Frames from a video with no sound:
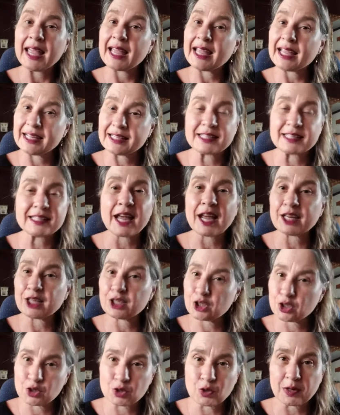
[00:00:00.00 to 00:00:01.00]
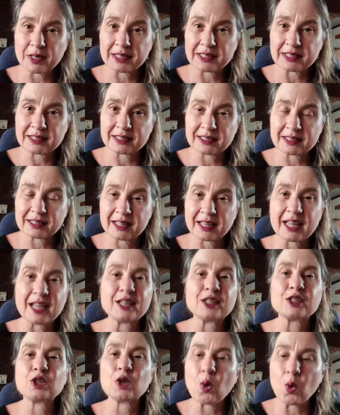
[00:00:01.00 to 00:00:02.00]
It's a choice.
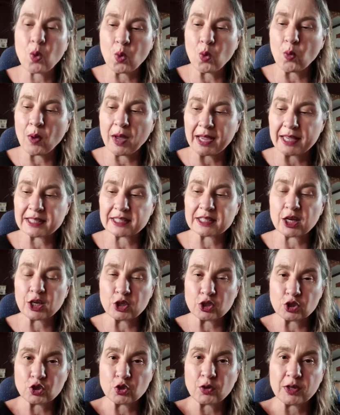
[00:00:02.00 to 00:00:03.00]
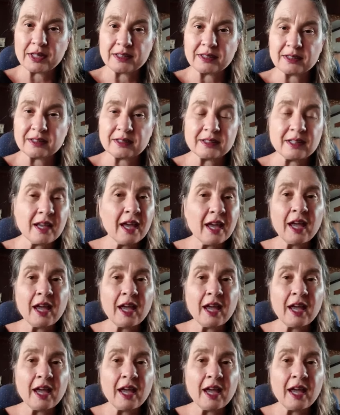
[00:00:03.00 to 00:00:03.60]
It's always a choice.